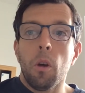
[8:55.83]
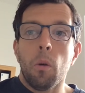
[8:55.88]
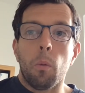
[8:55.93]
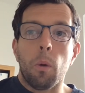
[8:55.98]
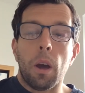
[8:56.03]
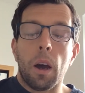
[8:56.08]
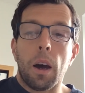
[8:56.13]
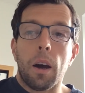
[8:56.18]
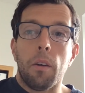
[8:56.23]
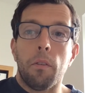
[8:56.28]

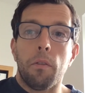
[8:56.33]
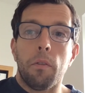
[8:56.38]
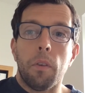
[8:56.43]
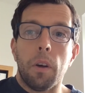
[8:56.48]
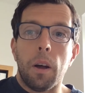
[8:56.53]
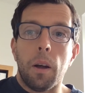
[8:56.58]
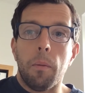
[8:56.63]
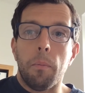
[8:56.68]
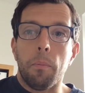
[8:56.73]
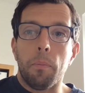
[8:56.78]
We have
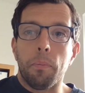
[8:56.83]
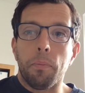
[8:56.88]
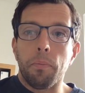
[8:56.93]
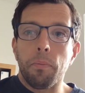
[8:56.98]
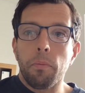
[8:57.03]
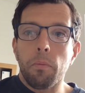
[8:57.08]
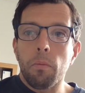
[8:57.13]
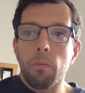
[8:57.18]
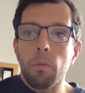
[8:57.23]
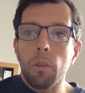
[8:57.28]

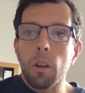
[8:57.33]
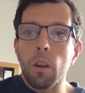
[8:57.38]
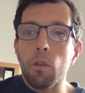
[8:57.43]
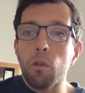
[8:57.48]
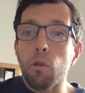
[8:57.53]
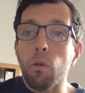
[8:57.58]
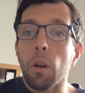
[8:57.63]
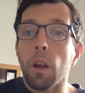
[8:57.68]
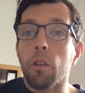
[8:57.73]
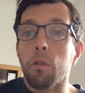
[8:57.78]

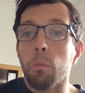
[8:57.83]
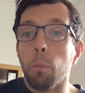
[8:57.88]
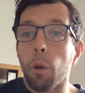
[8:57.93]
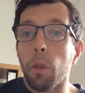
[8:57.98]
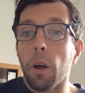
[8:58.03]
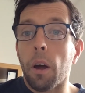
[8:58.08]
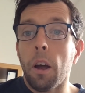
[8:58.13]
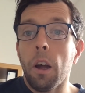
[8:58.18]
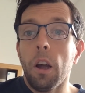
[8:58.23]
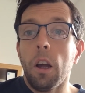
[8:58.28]
Juliet's
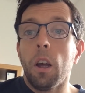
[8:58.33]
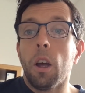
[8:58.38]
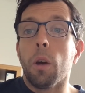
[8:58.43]
mother,